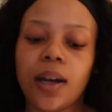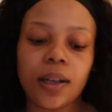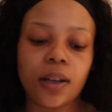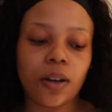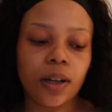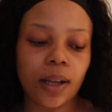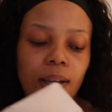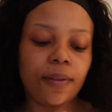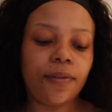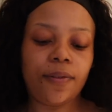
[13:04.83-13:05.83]
I got
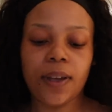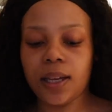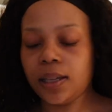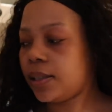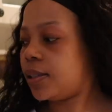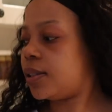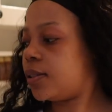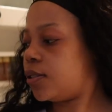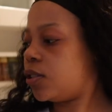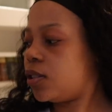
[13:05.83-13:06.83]
a
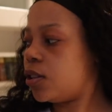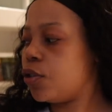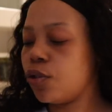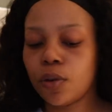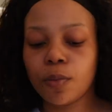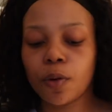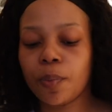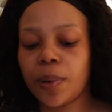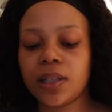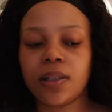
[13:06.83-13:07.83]
vase, just a normal
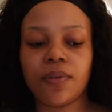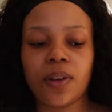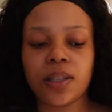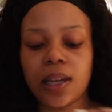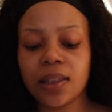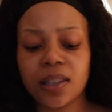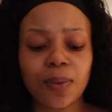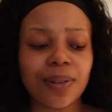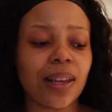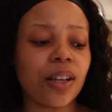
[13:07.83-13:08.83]
basic vase, and
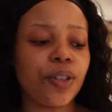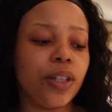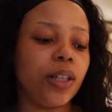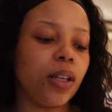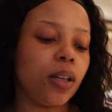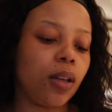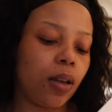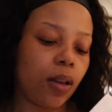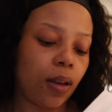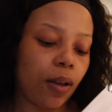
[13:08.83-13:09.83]
this was actually
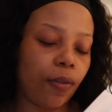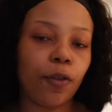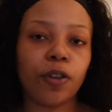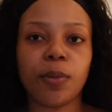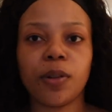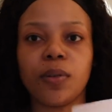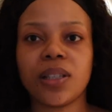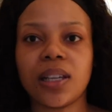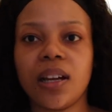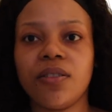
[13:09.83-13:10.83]
affordable. It
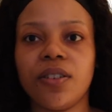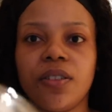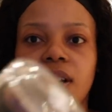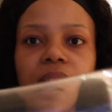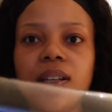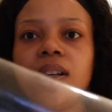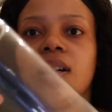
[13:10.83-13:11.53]
was a hundred rand.